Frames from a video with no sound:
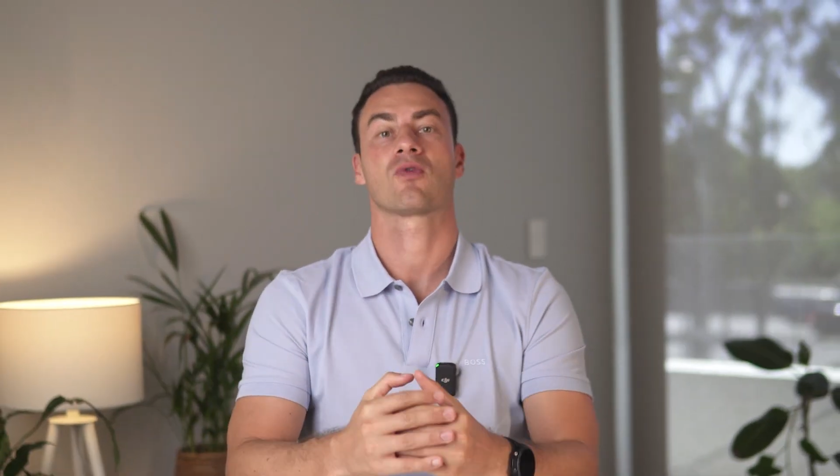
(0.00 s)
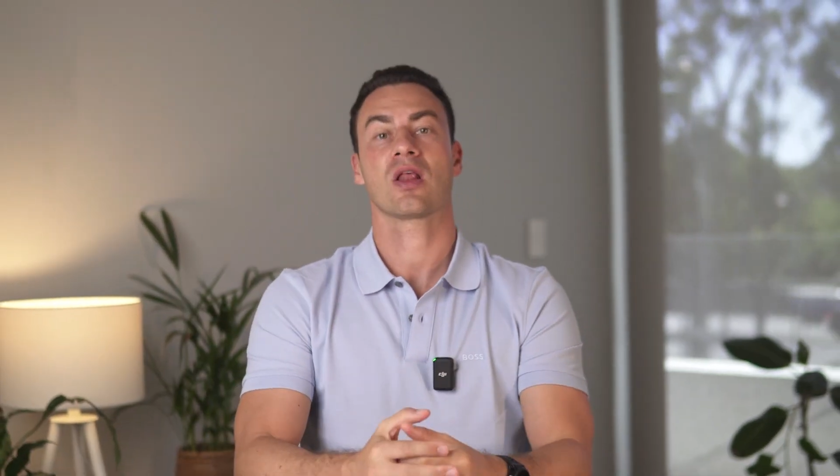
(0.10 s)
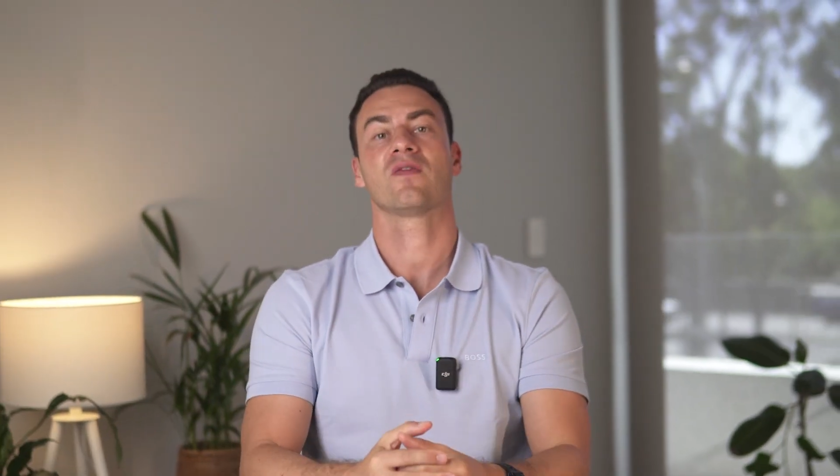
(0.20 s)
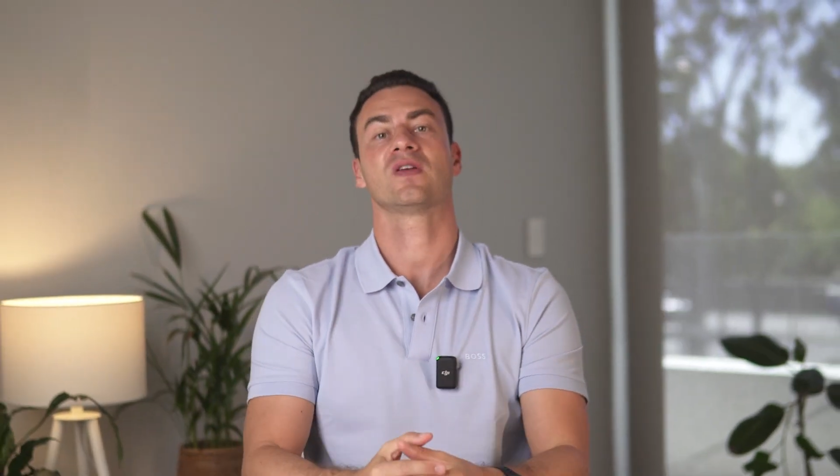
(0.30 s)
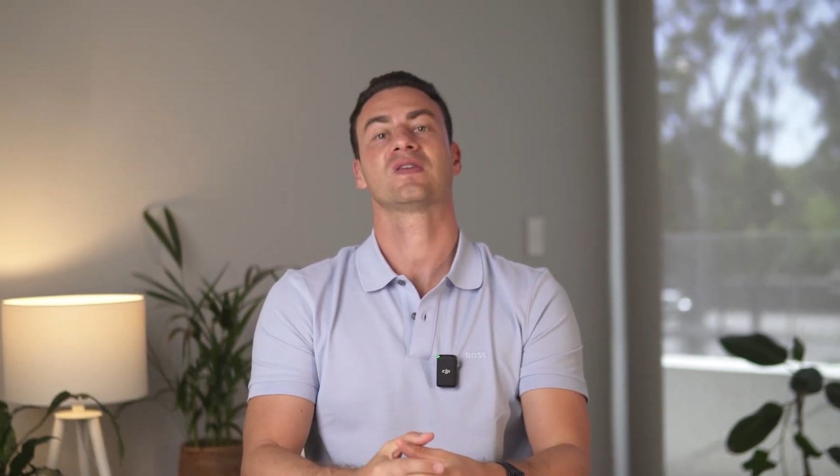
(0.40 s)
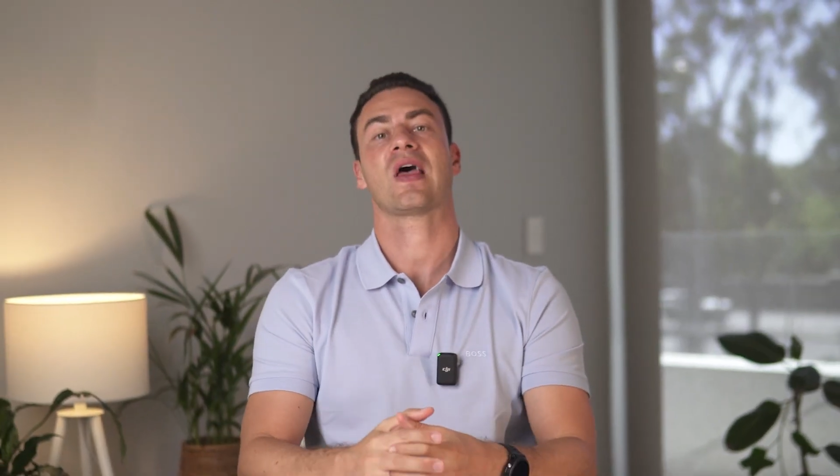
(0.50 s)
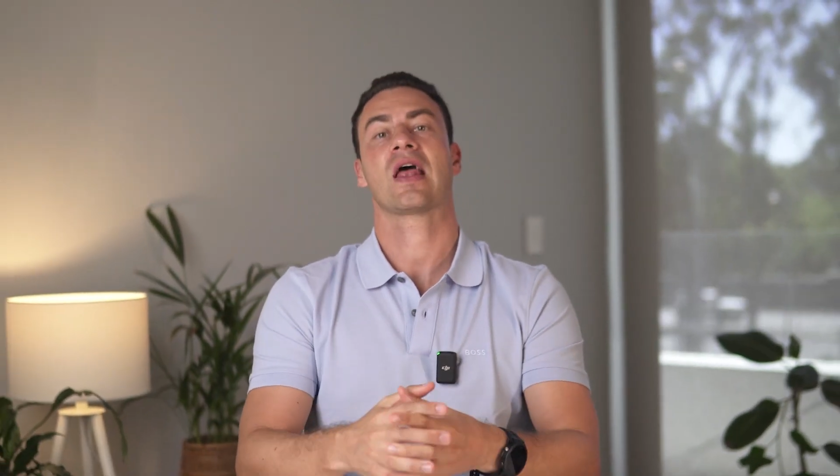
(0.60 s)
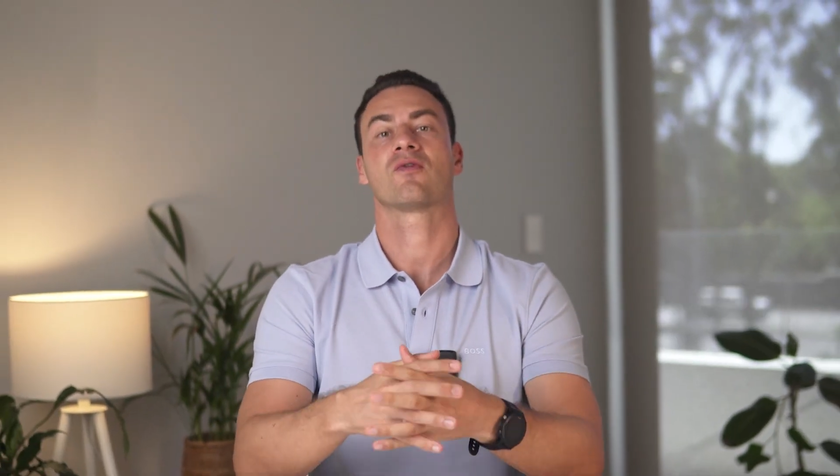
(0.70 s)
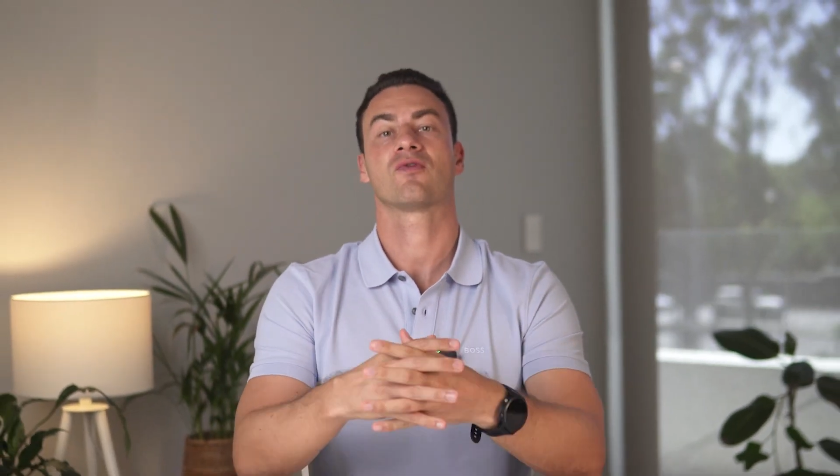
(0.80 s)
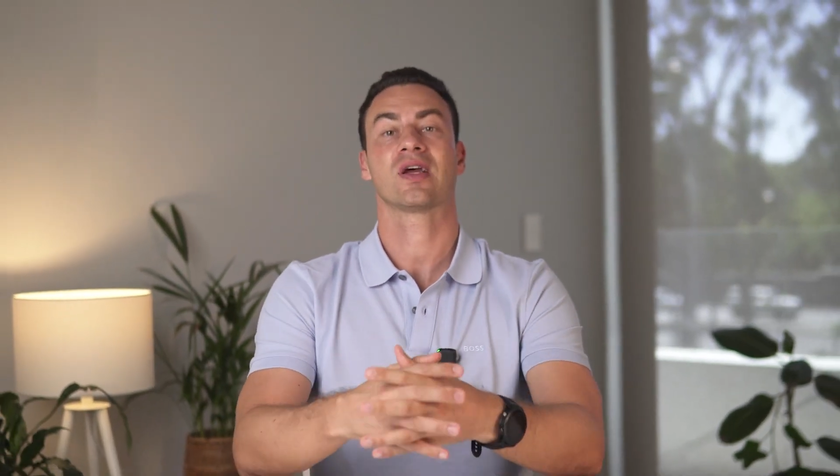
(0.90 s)
relevant
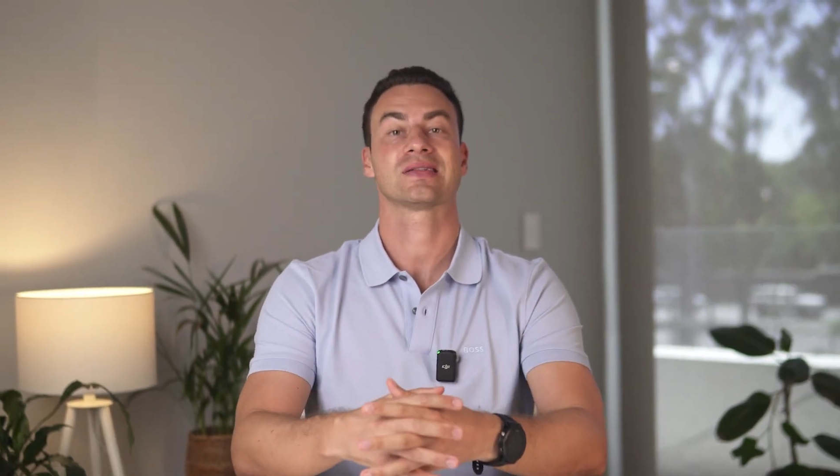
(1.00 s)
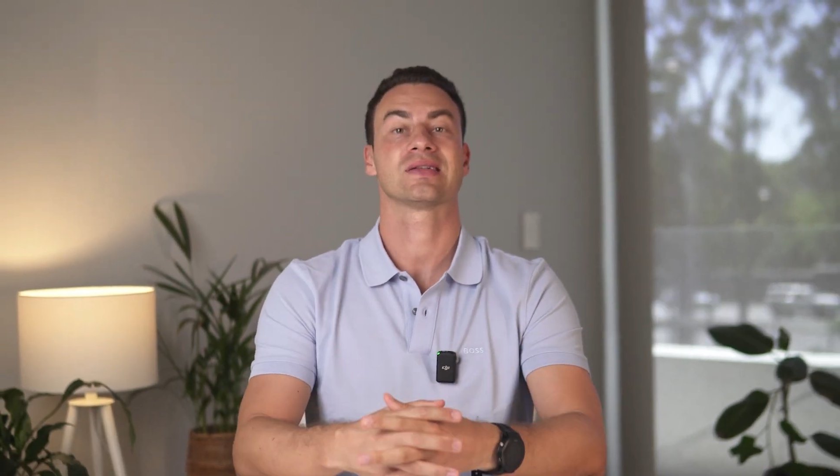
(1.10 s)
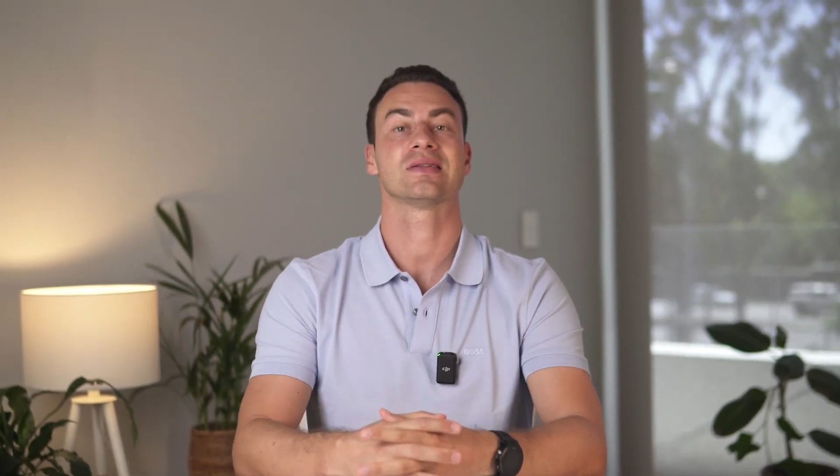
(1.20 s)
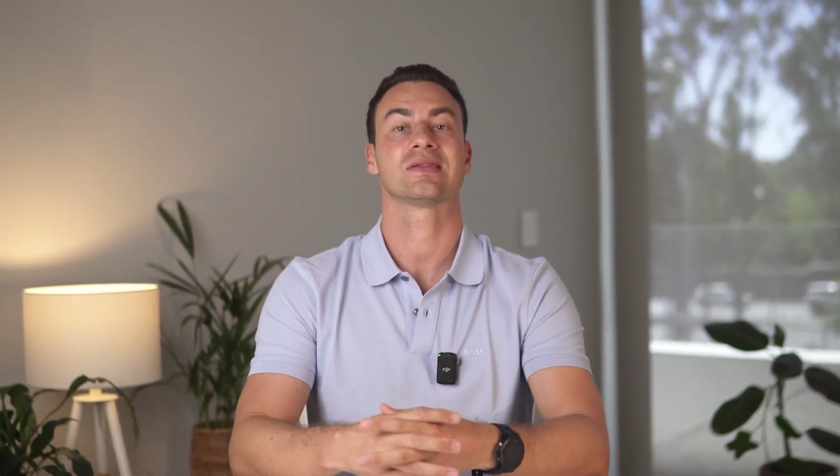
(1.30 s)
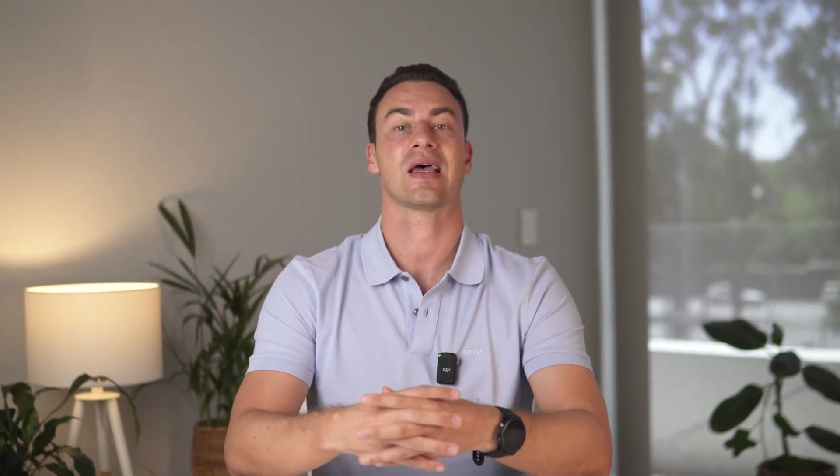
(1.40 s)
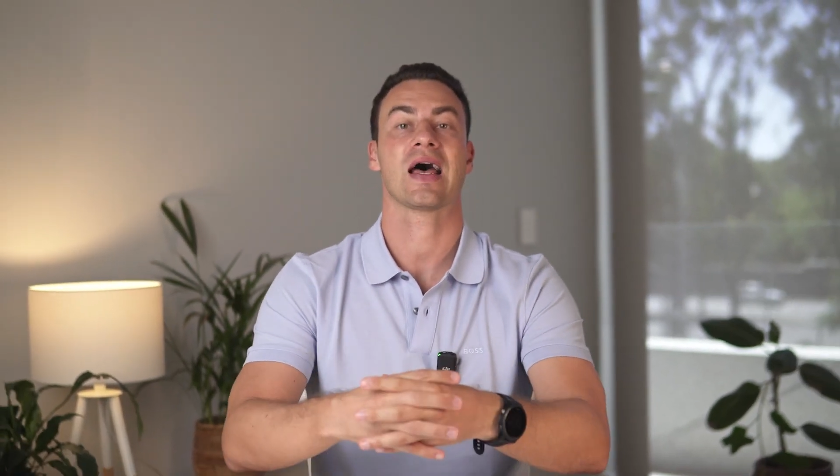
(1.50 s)
and resonant